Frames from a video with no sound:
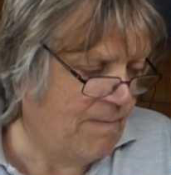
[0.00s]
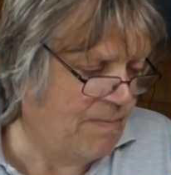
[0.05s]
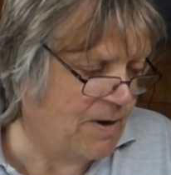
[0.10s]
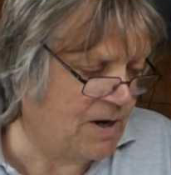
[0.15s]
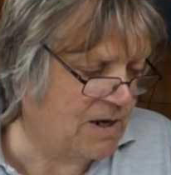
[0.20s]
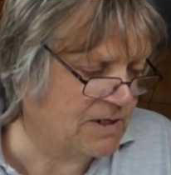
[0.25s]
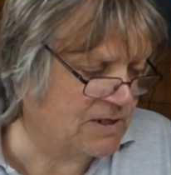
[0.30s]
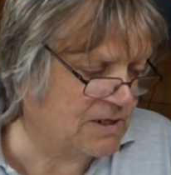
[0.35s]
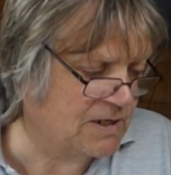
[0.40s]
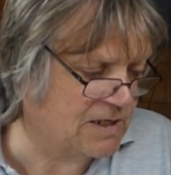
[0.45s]

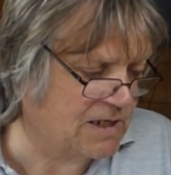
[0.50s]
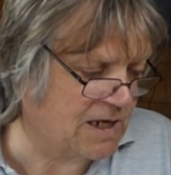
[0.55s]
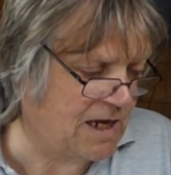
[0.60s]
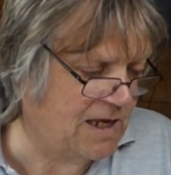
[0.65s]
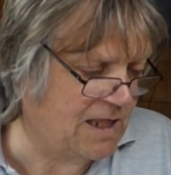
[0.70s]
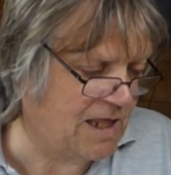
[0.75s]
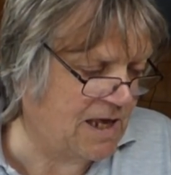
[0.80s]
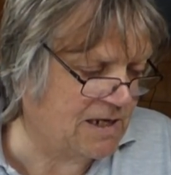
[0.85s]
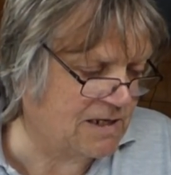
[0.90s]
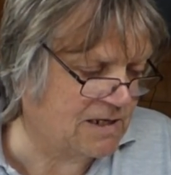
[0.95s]
But as I
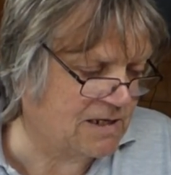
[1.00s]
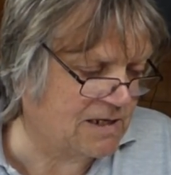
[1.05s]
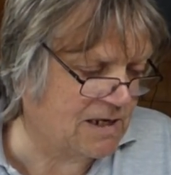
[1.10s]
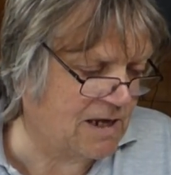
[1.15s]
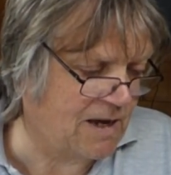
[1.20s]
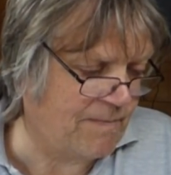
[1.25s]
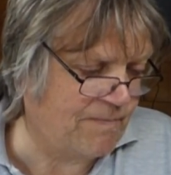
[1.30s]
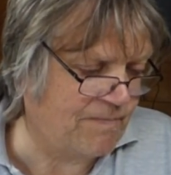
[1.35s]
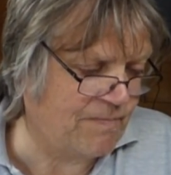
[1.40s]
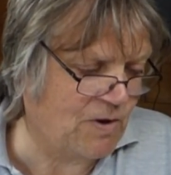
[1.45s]
say, that's
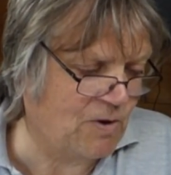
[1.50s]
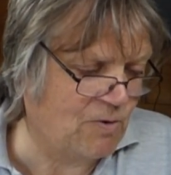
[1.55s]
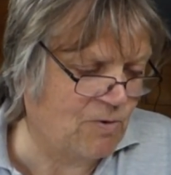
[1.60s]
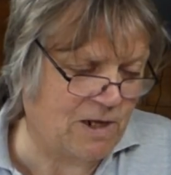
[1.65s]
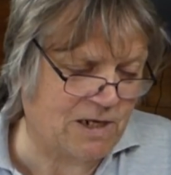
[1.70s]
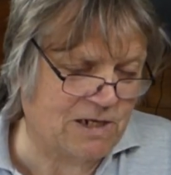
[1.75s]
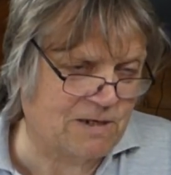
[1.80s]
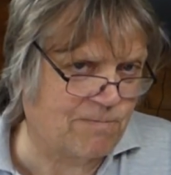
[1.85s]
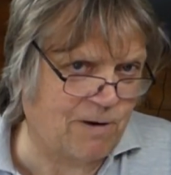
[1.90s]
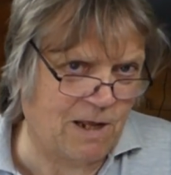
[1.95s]

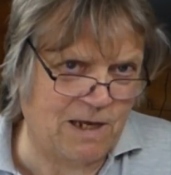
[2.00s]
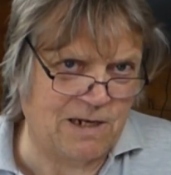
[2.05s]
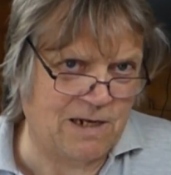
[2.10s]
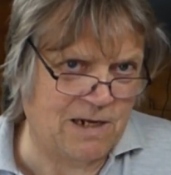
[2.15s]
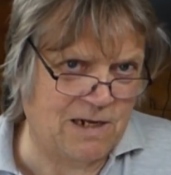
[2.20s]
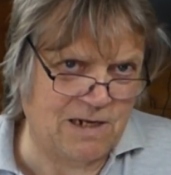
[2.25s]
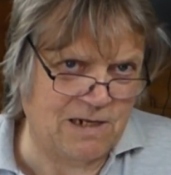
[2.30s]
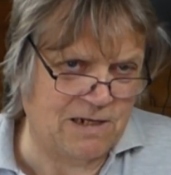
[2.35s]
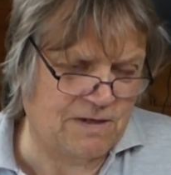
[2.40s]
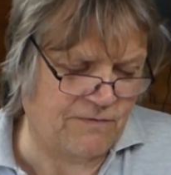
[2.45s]
all
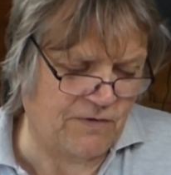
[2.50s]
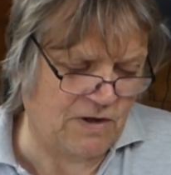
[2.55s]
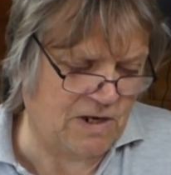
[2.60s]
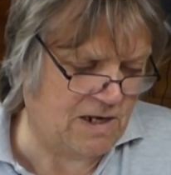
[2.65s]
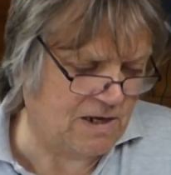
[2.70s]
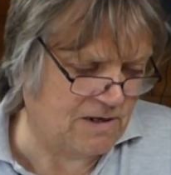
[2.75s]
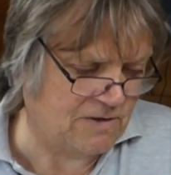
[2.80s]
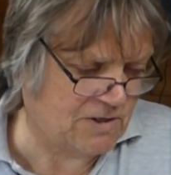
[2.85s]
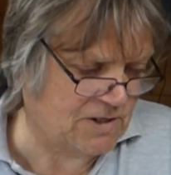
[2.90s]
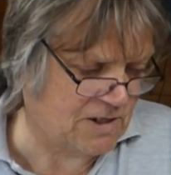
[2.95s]
explained in his
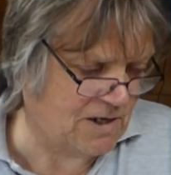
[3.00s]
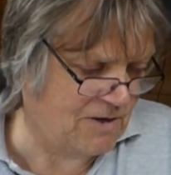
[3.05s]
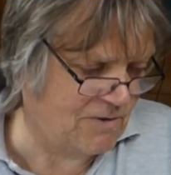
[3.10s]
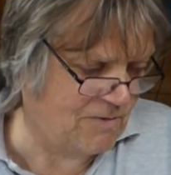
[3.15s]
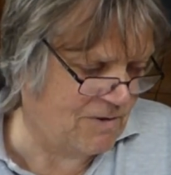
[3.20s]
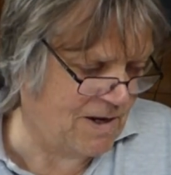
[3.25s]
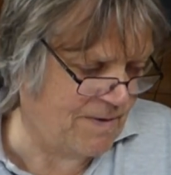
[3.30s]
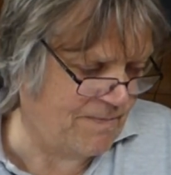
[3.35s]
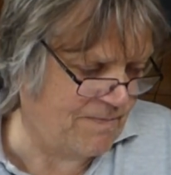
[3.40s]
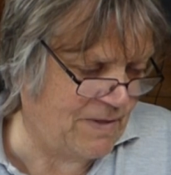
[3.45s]
video,
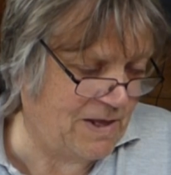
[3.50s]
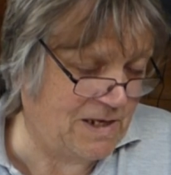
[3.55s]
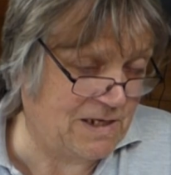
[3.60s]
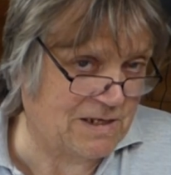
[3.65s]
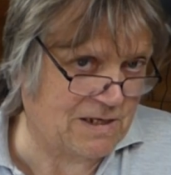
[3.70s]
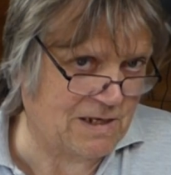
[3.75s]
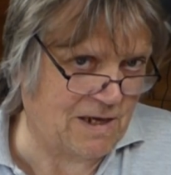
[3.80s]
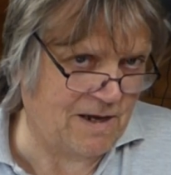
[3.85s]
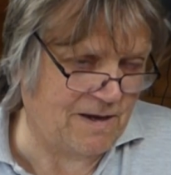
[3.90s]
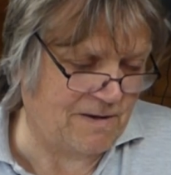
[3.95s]
so
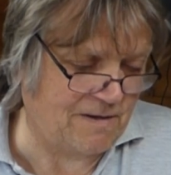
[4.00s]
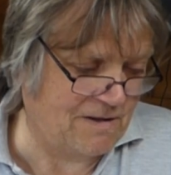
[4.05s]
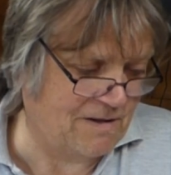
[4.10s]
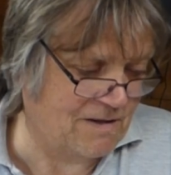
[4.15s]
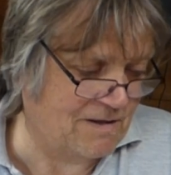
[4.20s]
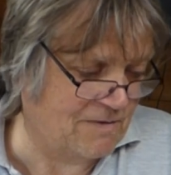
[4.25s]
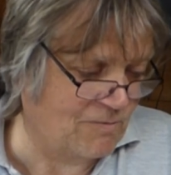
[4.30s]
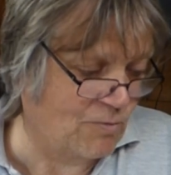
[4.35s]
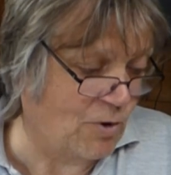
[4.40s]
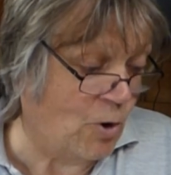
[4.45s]
he's
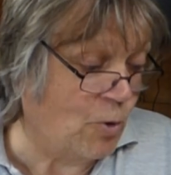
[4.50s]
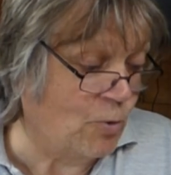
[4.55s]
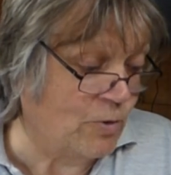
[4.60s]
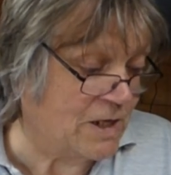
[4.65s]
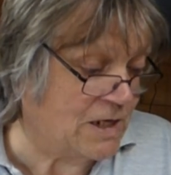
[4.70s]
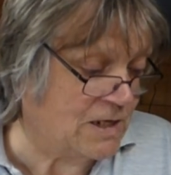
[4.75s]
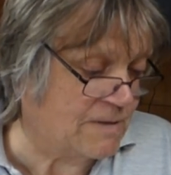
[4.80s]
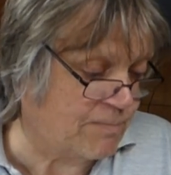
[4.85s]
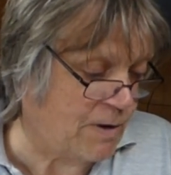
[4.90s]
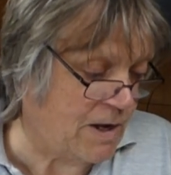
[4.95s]
well, all
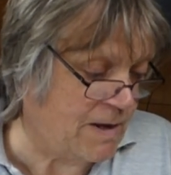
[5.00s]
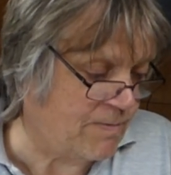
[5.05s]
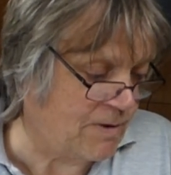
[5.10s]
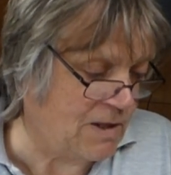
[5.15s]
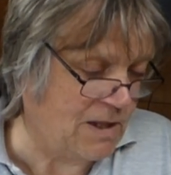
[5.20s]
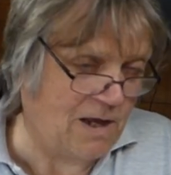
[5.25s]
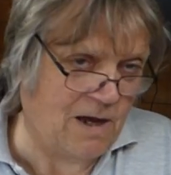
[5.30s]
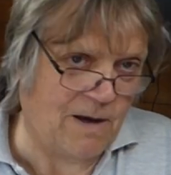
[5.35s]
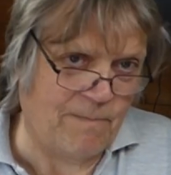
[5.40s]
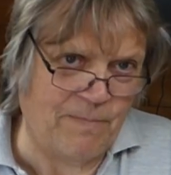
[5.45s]
these
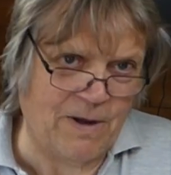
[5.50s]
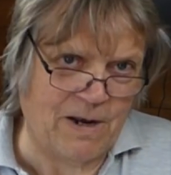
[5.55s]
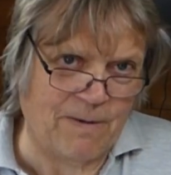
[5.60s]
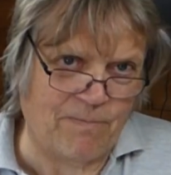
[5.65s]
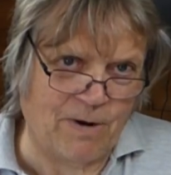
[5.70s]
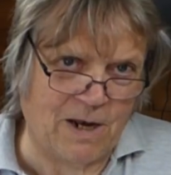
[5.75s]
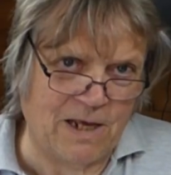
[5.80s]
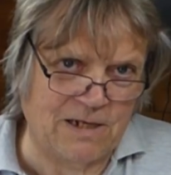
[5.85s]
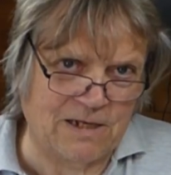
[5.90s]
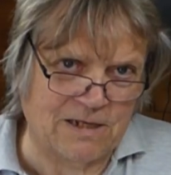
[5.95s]
people are better
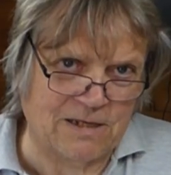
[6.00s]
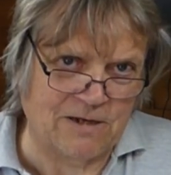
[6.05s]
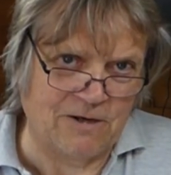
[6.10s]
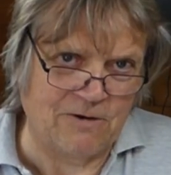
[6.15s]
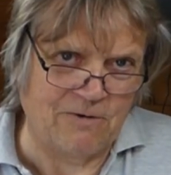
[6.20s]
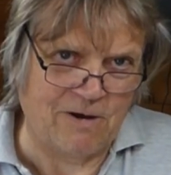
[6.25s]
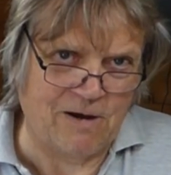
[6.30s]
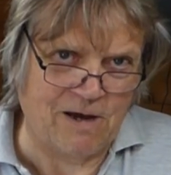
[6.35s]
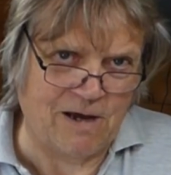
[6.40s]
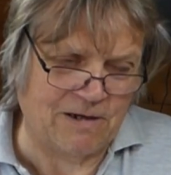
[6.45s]
placed
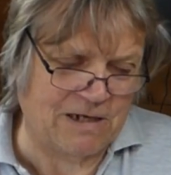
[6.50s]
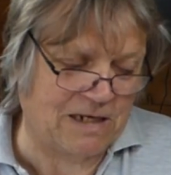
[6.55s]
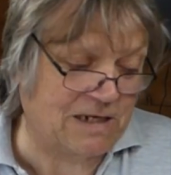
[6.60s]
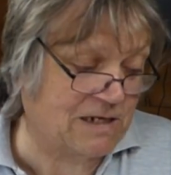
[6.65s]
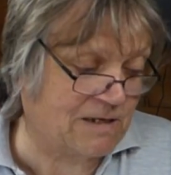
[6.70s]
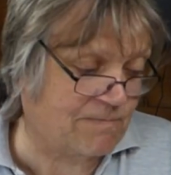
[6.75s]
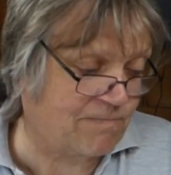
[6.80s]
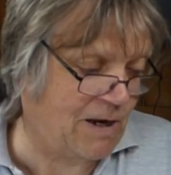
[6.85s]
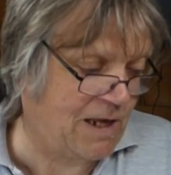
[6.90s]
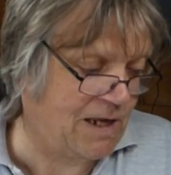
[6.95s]
to
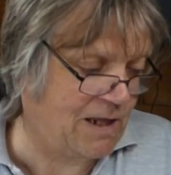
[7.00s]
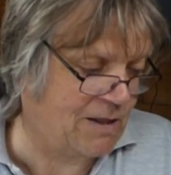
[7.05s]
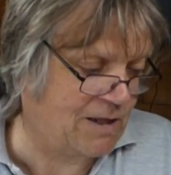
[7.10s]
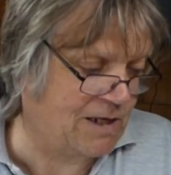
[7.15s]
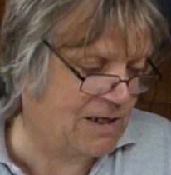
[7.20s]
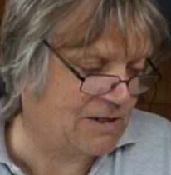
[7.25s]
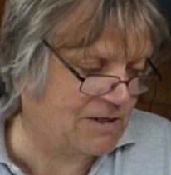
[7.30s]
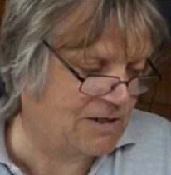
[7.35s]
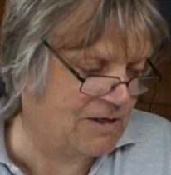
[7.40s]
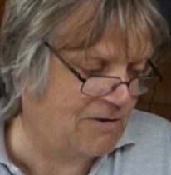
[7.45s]
explain
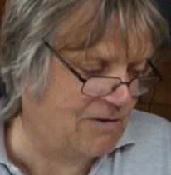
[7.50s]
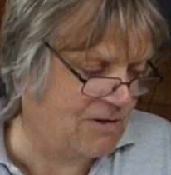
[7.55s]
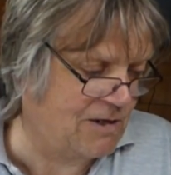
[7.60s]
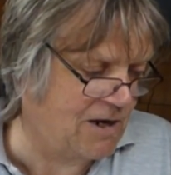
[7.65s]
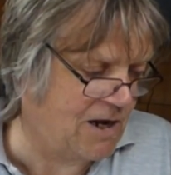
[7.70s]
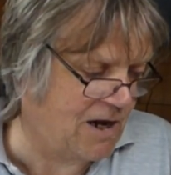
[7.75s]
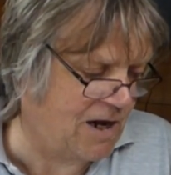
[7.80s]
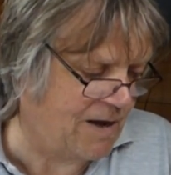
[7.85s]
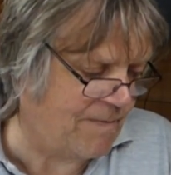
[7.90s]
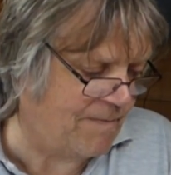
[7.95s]
things to you
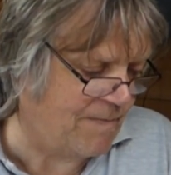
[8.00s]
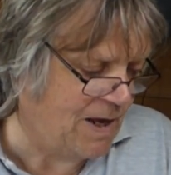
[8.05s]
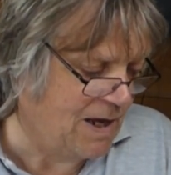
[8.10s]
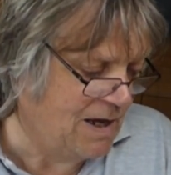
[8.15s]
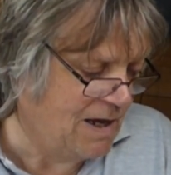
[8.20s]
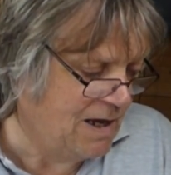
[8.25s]
than I am.